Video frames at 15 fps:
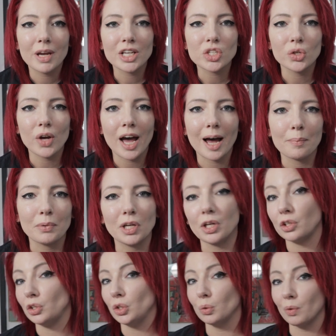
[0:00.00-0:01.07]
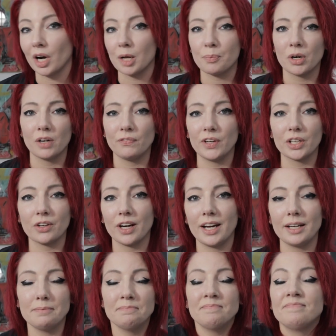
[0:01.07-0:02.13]
makes you happy. You want a perfect
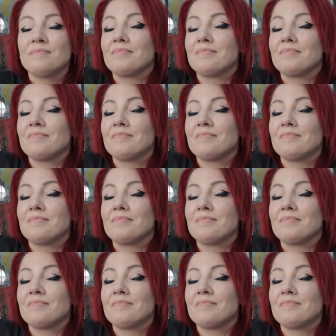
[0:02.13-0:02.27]
grade?